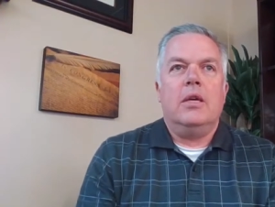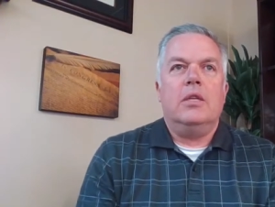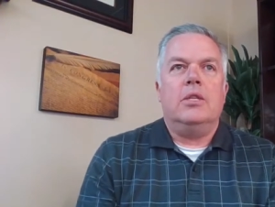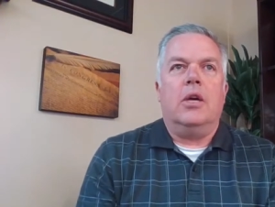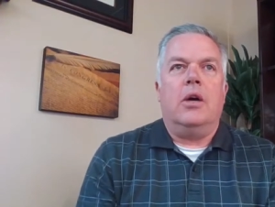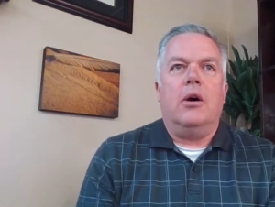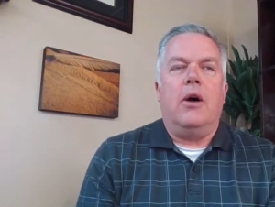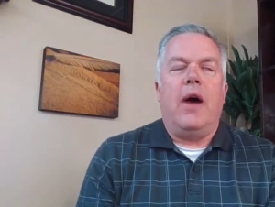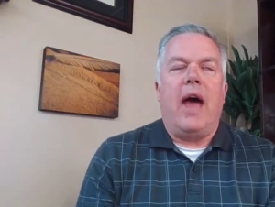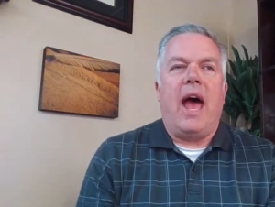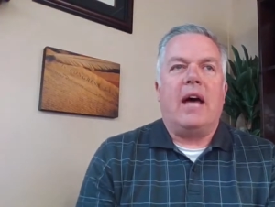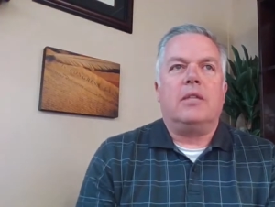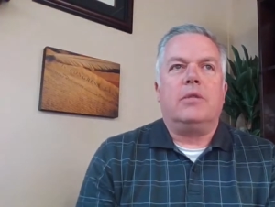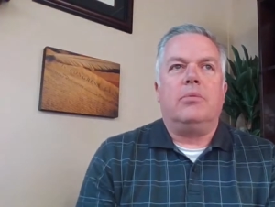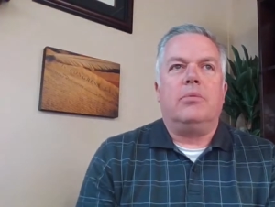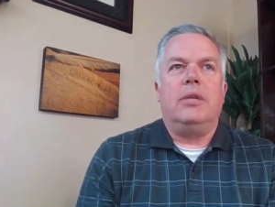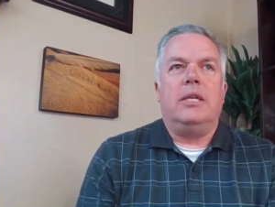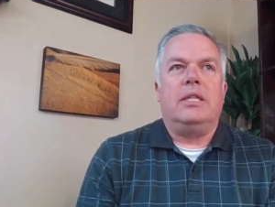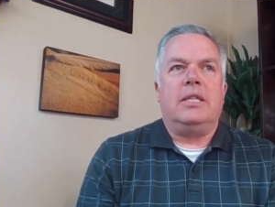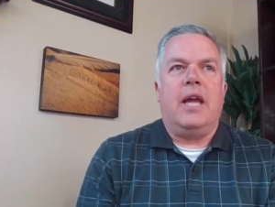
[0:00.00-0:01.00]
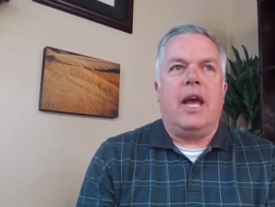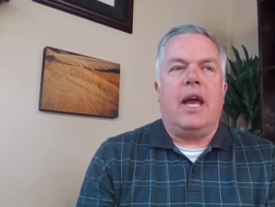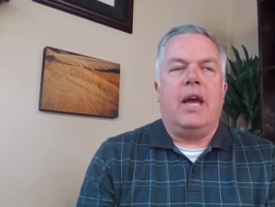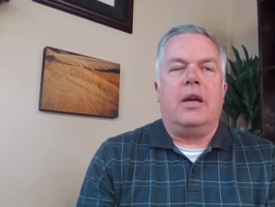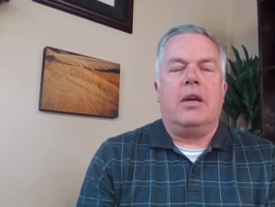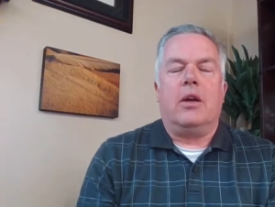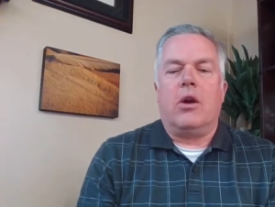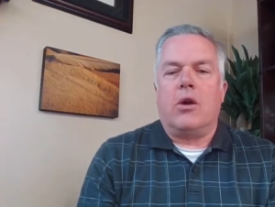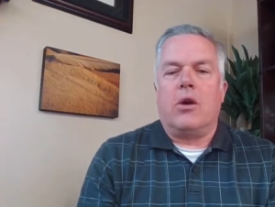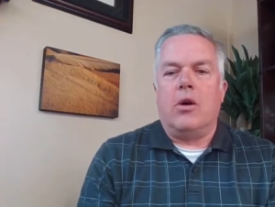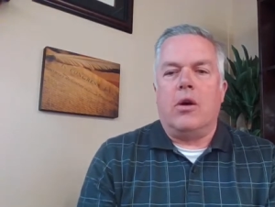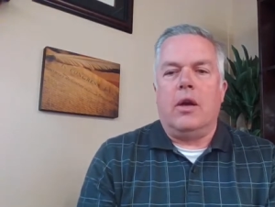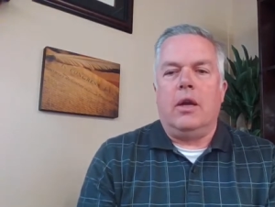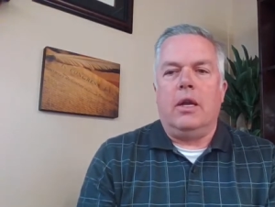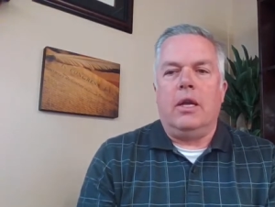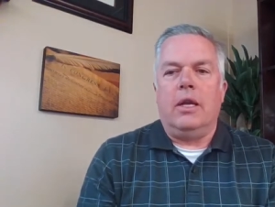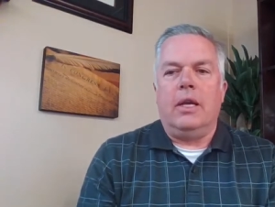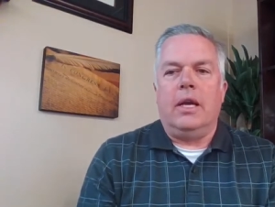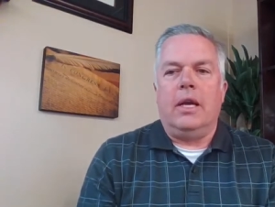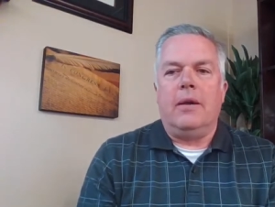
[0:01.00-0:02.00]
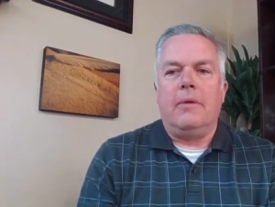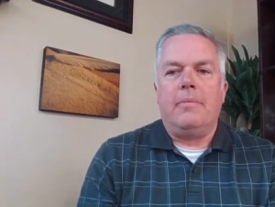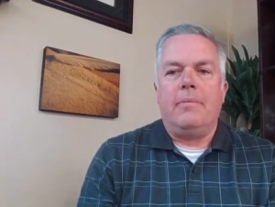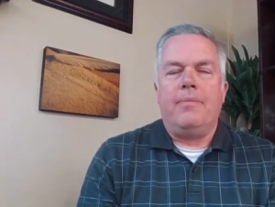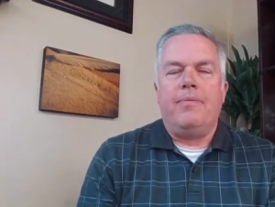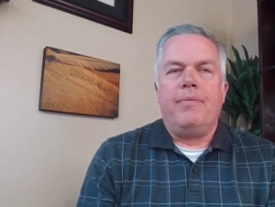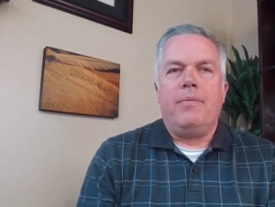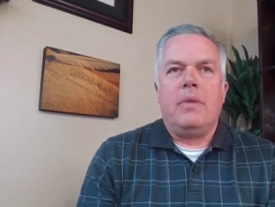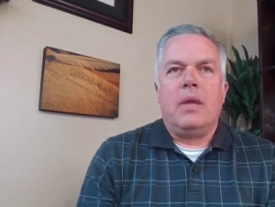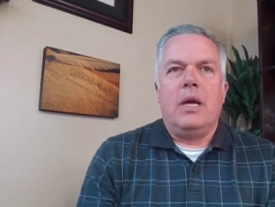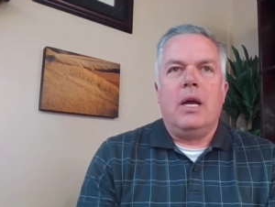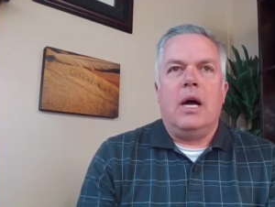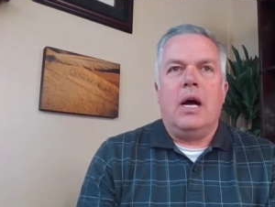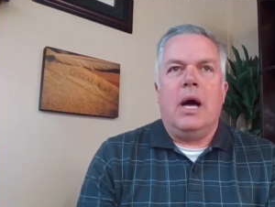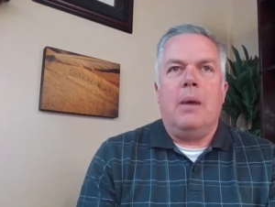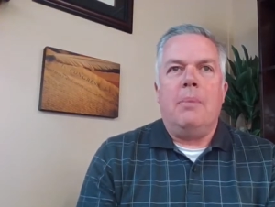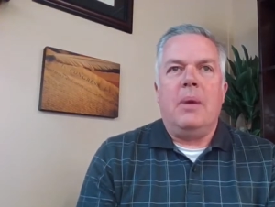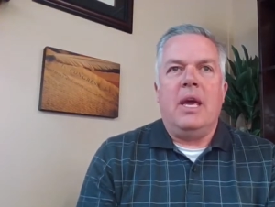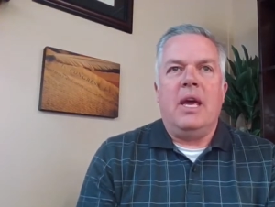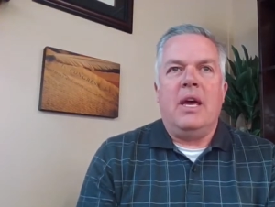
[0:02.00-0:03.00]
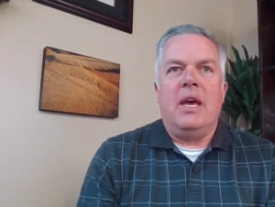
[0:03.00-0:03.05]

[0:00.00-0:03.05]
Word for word: So, as we stand currently, um,